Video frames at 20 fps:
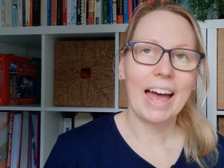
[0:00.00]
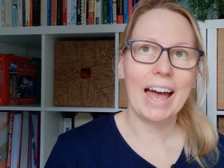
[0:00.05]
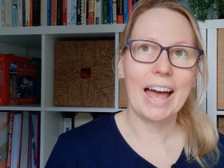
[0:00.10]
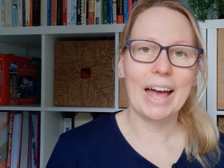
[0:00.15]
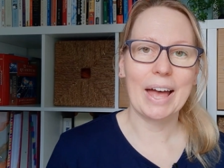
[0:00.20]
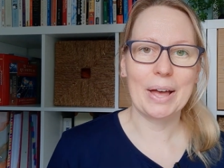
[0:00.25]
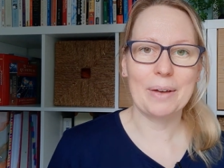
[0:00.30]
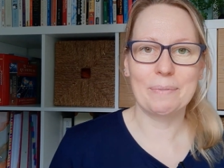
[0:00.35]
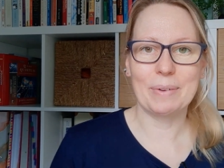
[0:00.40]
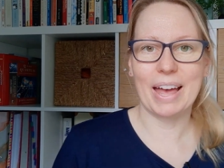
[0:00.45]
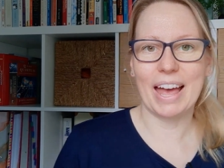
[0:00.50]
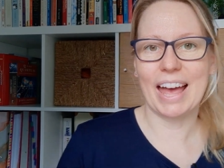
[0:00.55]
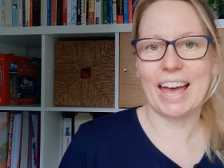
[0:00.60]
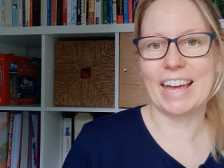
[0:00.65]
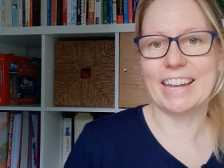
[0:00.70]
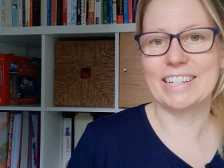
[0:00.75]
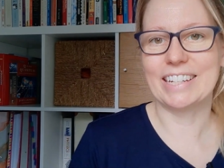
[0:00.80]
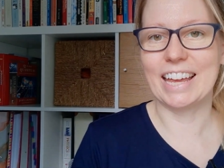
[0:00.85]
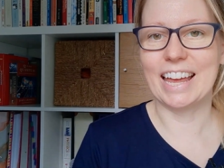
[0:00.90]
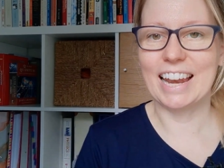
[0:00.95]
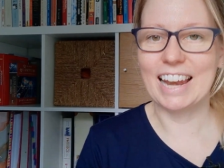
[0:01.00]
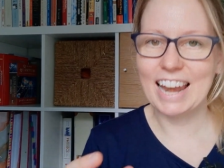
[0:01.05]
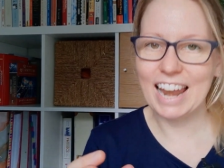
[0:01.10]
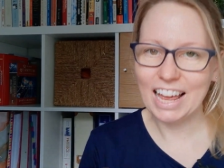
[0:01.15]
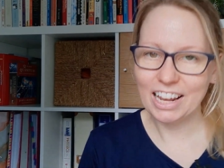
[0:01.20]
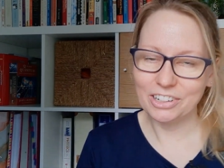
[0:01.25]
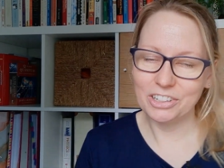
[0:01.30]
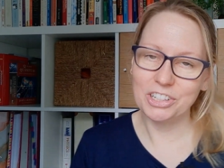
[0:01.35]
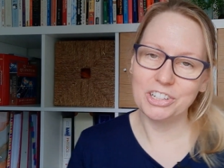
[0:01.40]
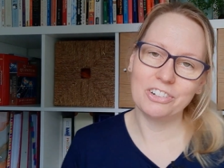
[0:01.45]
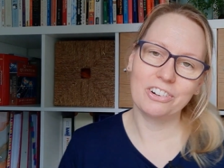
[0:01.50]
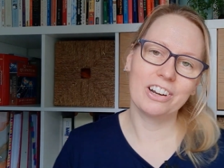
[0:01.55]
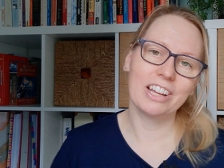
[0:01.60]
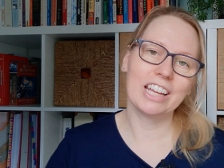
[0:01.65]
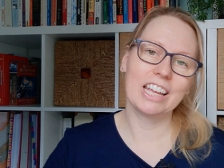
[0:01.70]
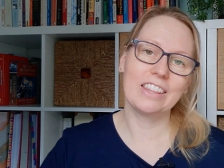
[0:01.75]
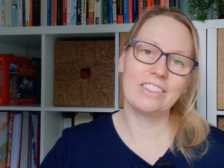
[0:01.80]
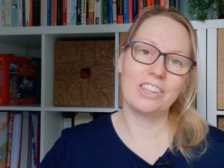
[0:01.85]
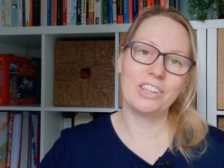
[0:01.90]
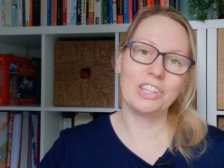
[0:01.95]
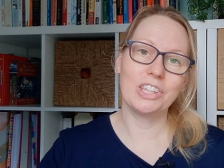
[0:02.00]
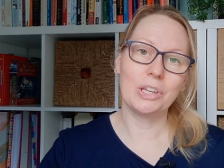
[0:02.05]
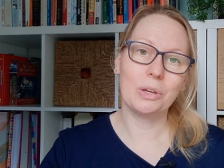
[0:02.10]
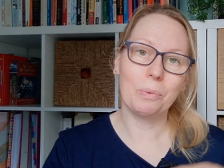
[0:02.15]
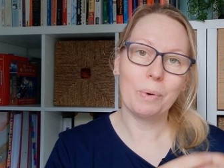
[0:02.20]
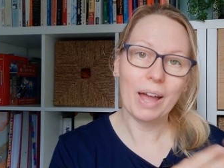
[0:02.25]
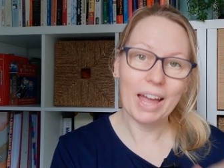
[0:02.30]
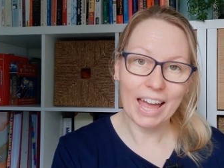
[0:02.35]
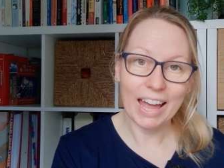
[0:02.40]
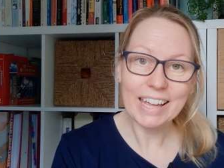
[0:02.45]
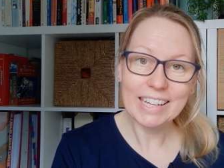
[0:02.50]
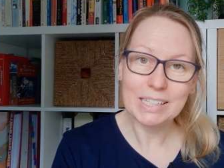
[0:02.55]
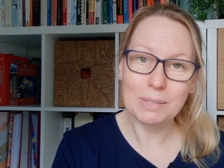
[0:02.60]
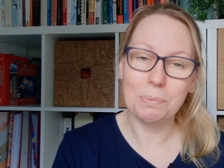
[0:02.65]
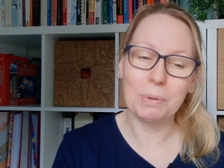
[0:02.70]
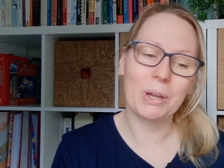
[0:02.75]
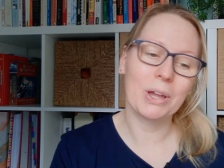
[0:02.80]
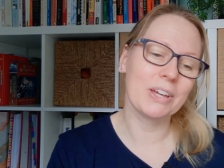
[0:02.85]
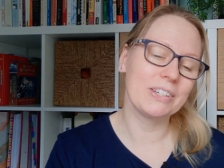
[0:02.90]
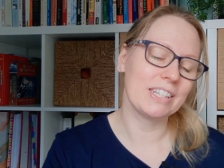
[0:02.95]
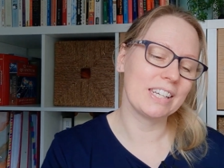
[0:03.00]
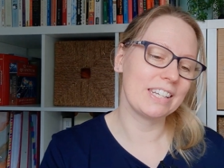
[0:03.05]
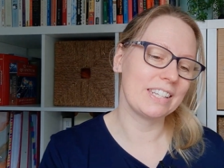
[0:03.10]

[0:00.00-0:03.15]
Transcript: and a lecturer in the US, because